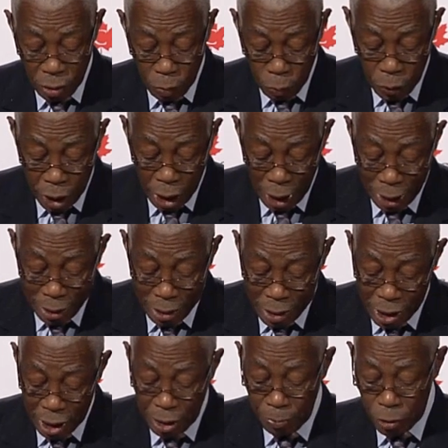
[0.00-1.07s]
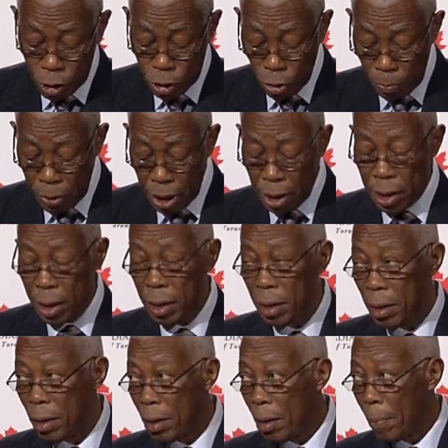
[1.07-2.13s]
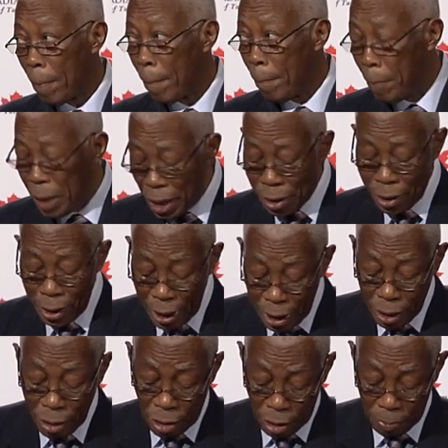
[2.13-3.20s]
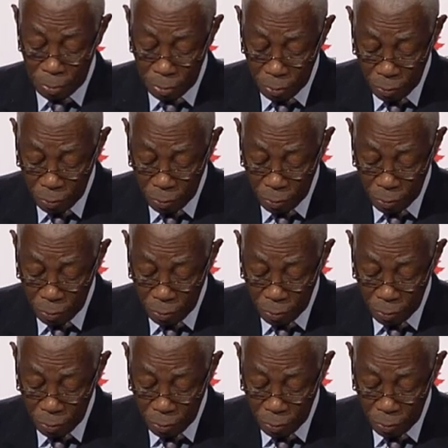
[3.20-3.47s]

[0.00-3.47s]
we are deemed to be middle income